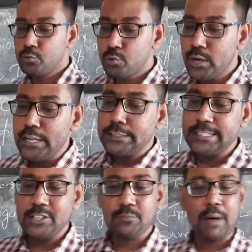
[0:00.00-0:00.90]
through
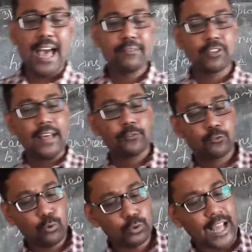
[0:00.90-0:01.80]
these pipes, and
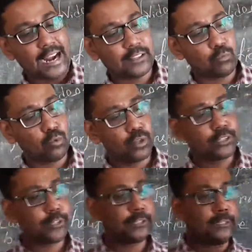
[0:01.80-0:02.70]
so that the
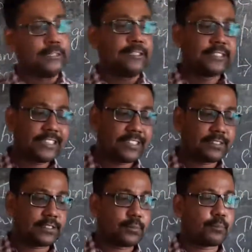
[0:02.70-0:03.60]
water
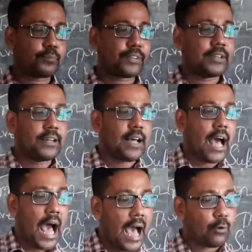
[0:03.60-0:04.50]
trickles
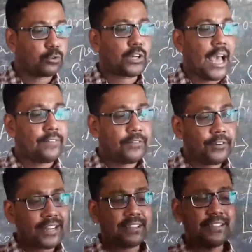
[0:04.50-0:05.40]
out and
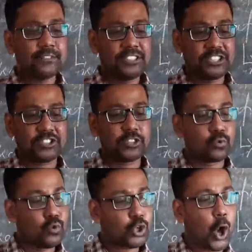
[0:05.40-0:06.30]
directly reaches the
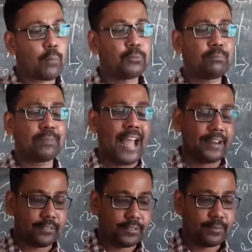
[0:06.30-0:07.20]
root of the
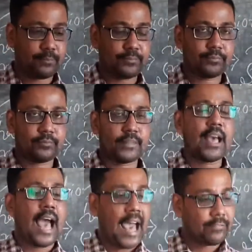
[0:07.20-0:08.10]
plants.
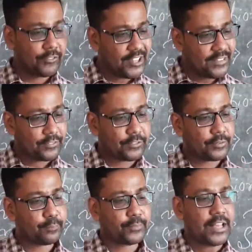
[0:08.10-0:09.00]
And
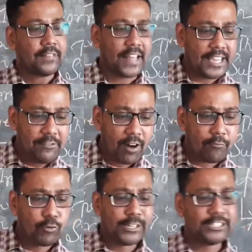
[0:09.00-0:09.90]
since the
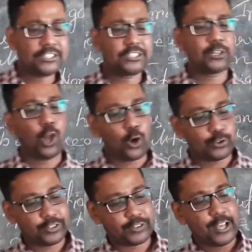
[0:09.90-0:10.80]
evaporation
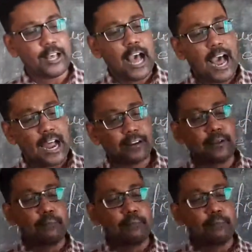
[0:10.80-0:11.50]
losses are